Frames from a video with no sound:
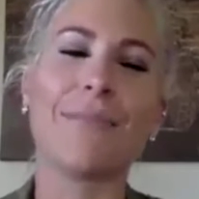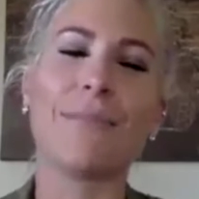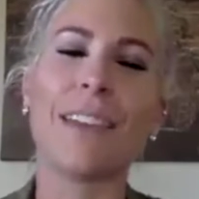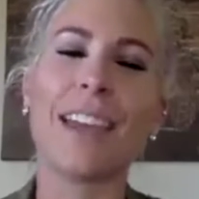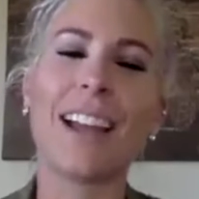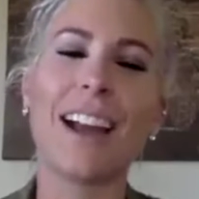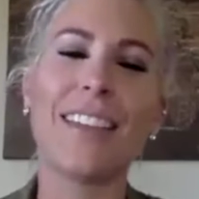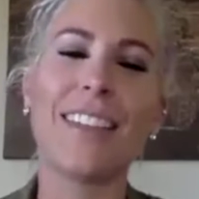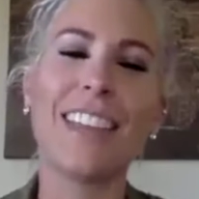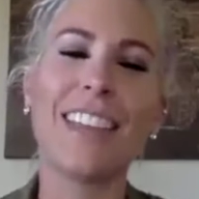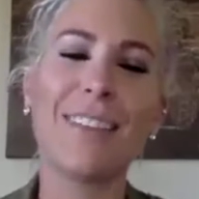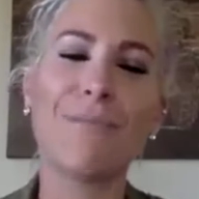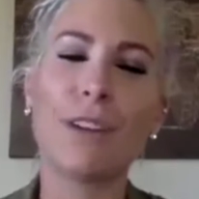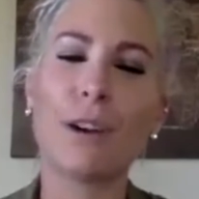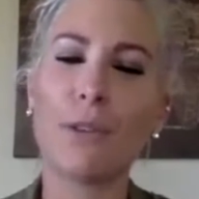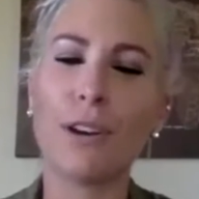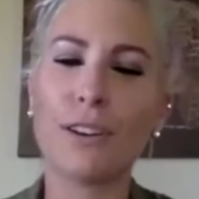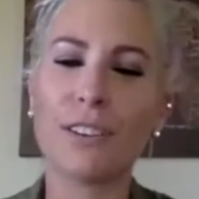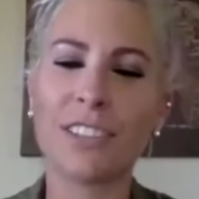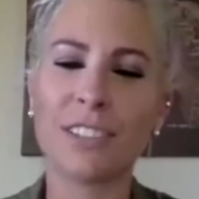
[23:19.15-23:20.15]
Like I think of my
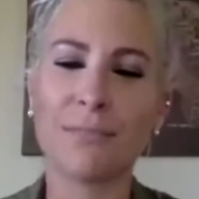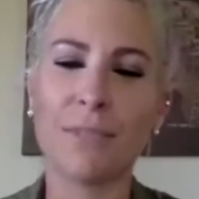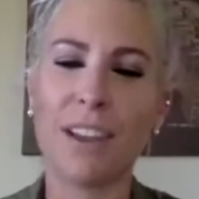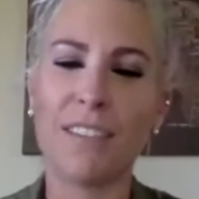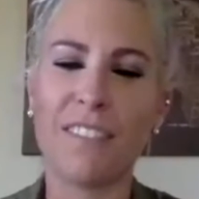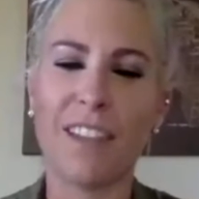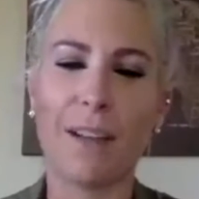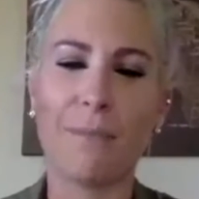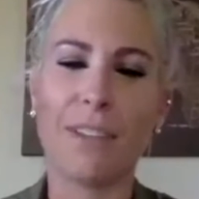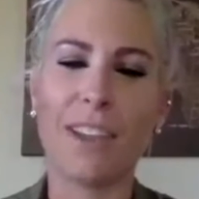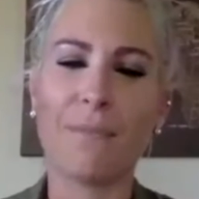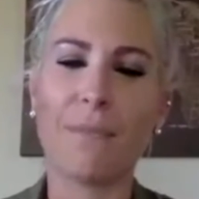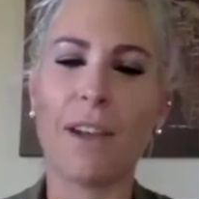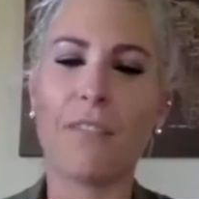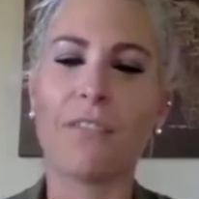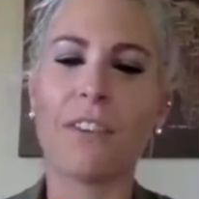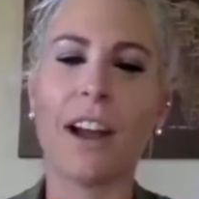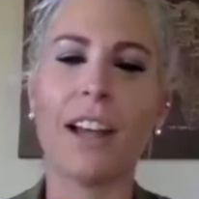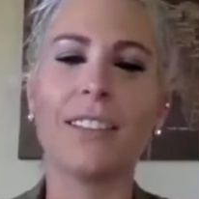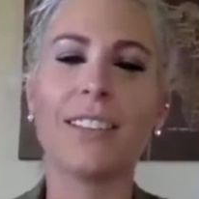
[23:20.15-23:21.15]
readers as my family and my
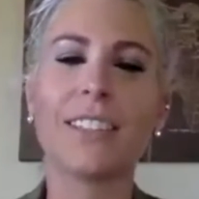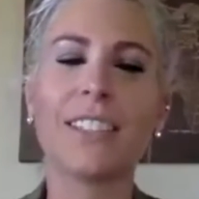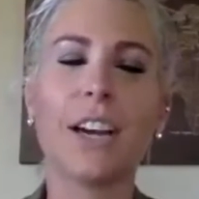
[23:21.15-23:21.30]
friends.